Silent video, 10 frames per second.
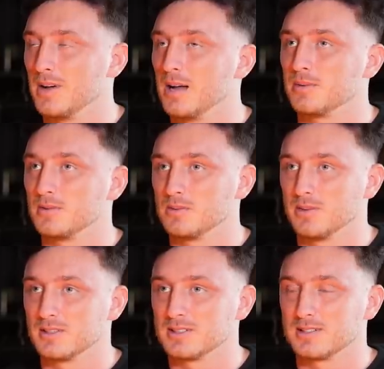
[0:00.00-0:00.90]
what happened
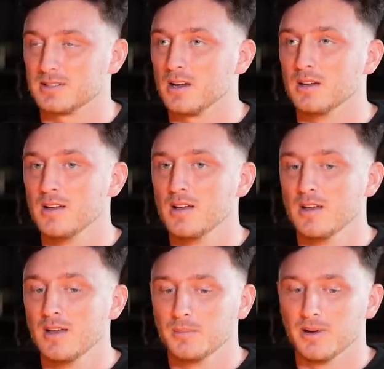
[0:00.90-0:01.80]
with her sister.
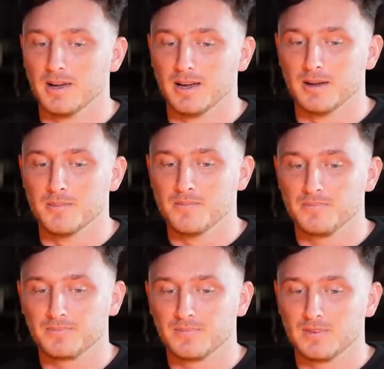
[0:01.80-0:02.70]
But um,
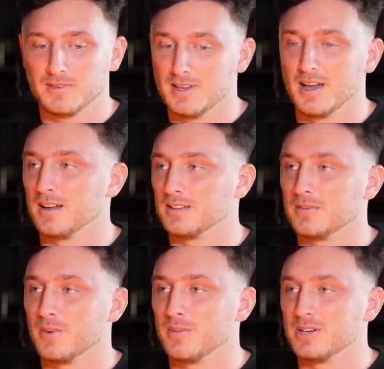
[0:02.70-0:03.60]
yeah,
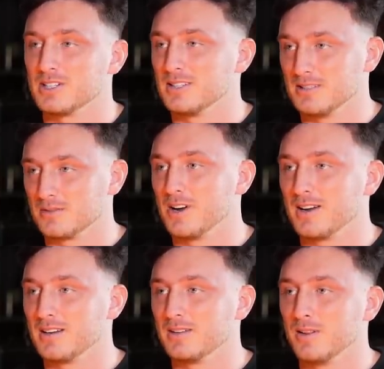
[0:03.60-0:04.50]
when when she's
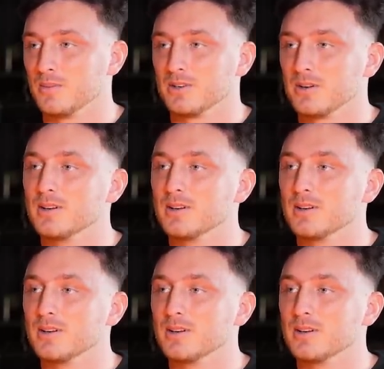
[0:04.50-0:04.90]
ready, then we'll do